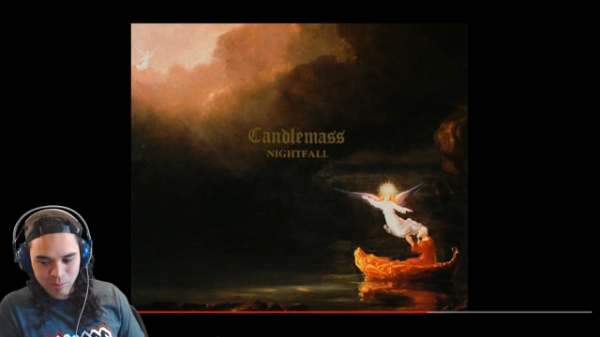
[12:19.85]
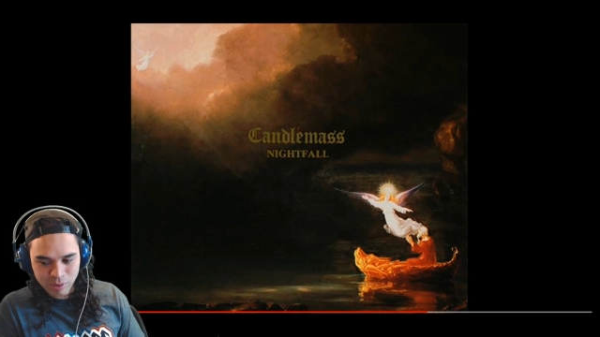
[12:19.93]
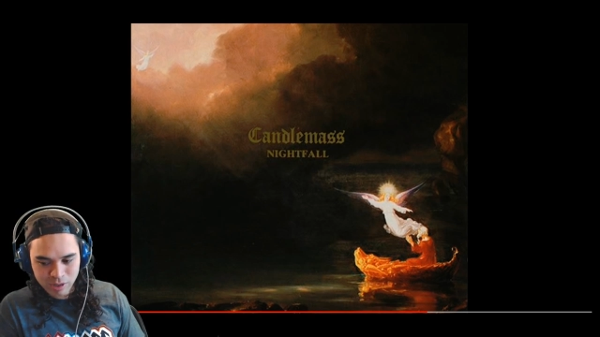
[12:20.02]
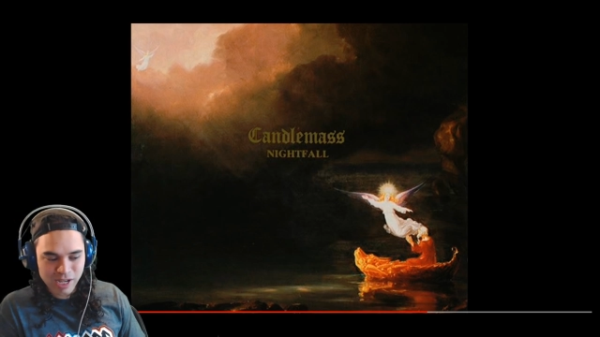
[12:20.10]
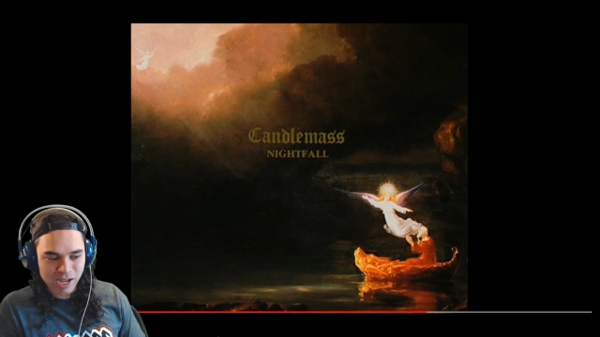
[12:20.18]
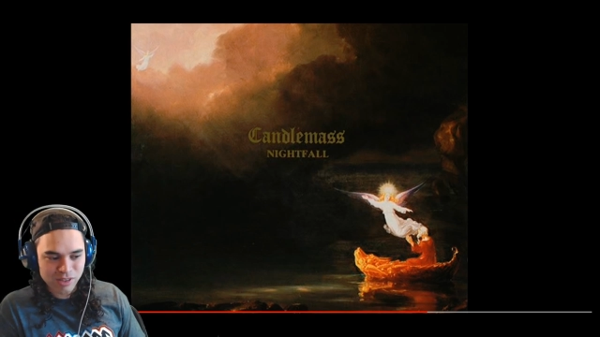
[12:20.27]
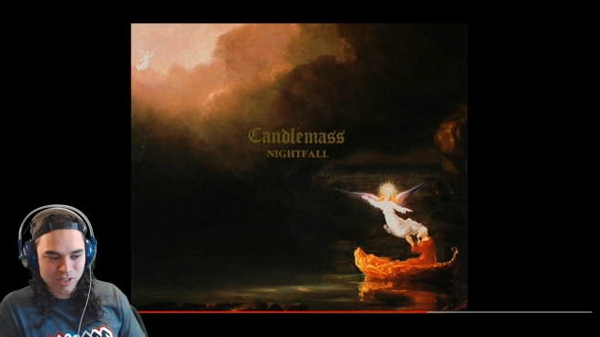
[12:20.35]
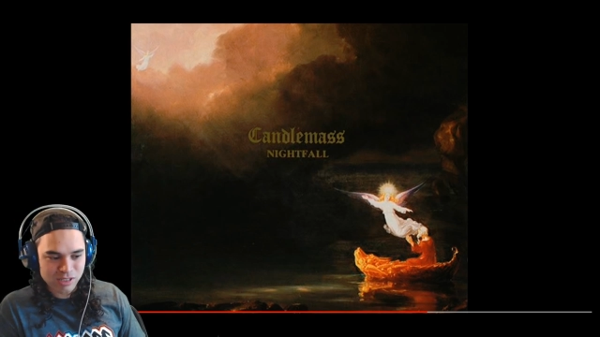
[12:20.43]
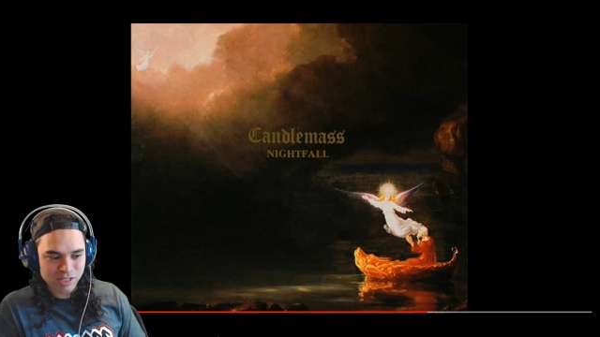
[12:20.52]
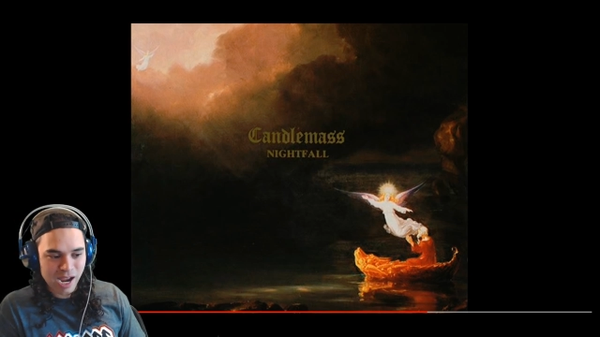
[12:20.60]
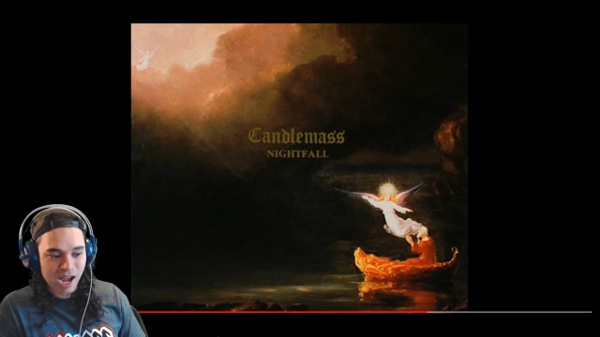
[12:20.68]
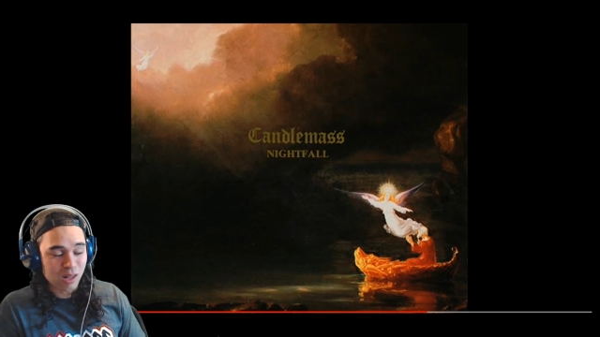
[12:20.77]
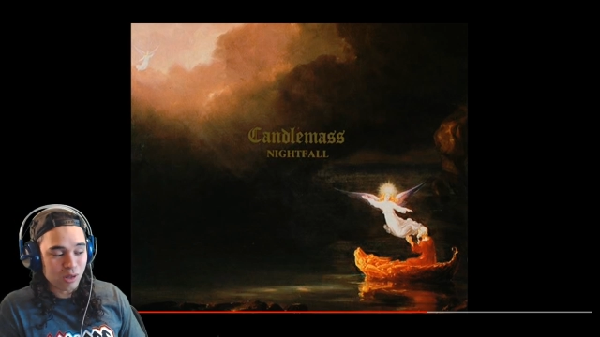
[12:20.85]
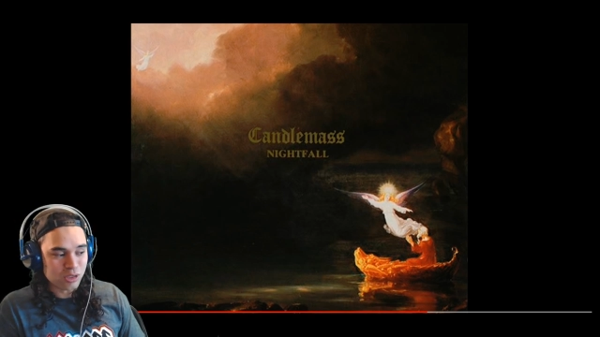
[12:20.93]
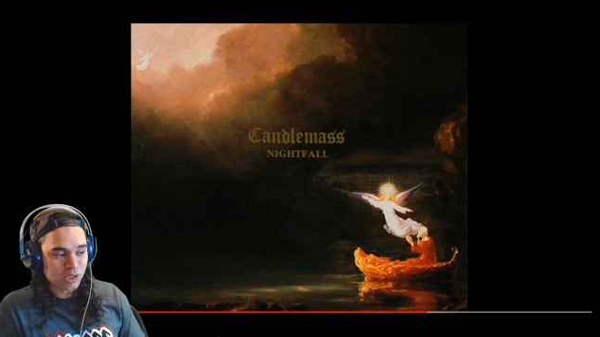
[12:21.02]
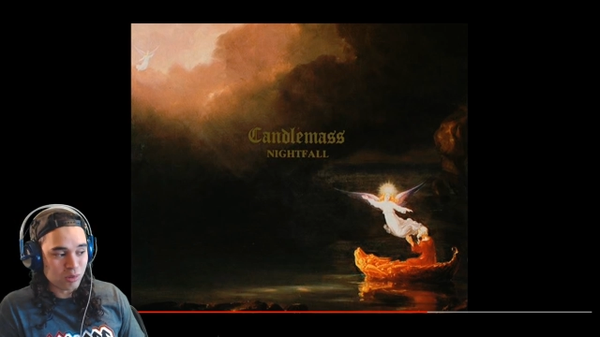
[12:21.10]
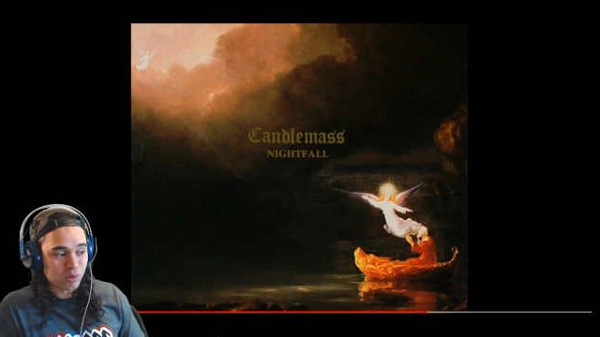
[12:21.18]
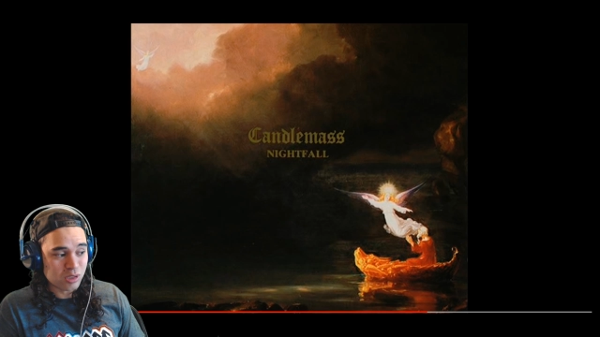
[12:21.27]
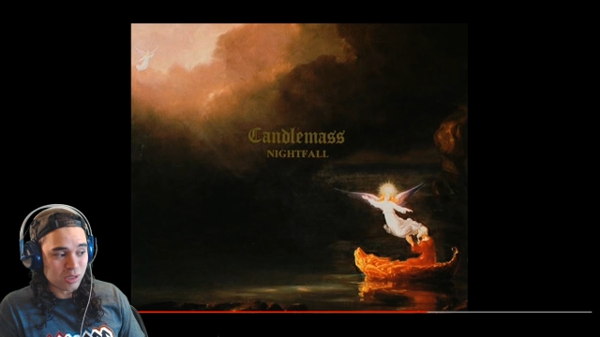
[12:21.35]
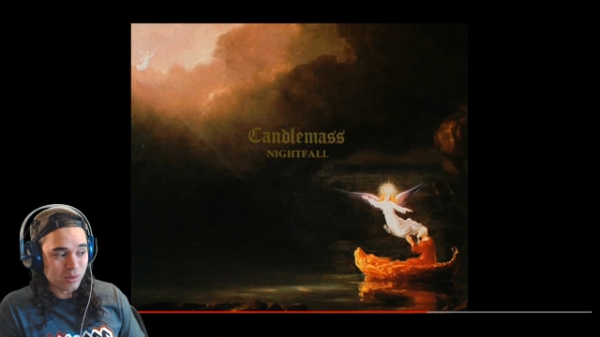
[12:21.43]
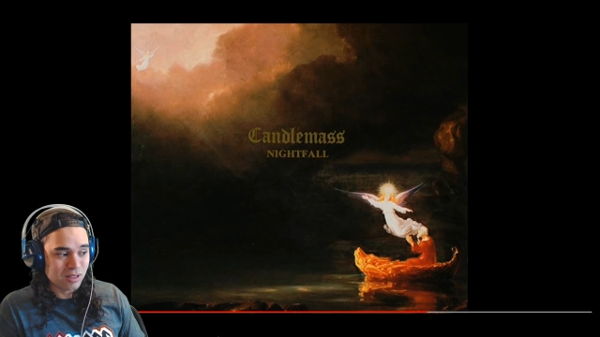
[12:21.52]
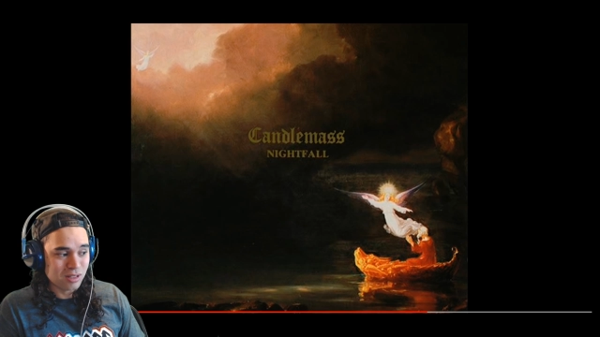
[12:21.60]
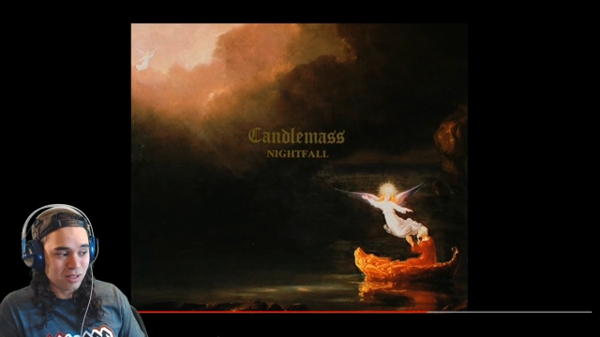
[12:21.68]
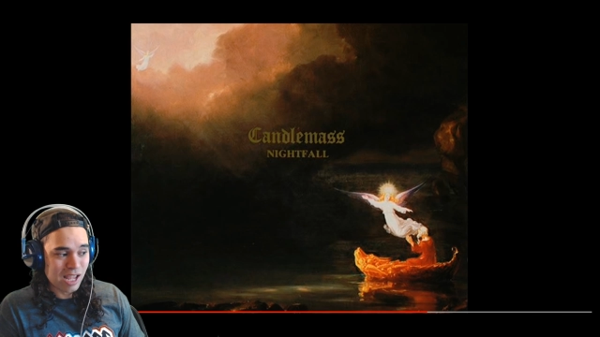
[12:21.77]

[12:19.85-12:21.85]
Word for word: where this gallows used to